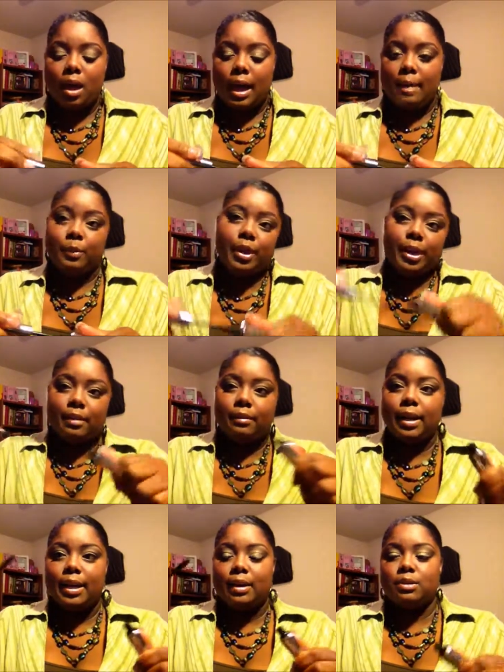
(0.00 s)
I'm wearing it
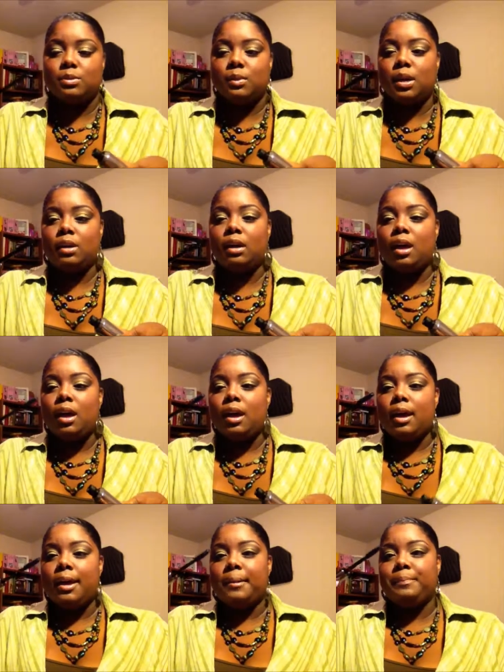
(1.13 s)
right now as well.
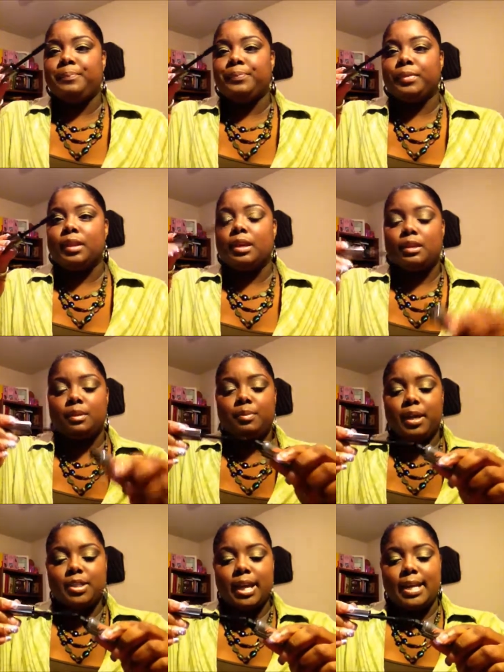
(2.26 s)
The
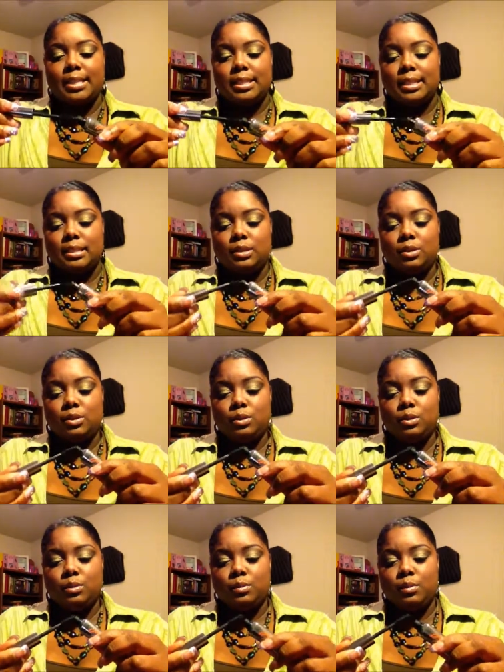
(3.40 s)
brush has these little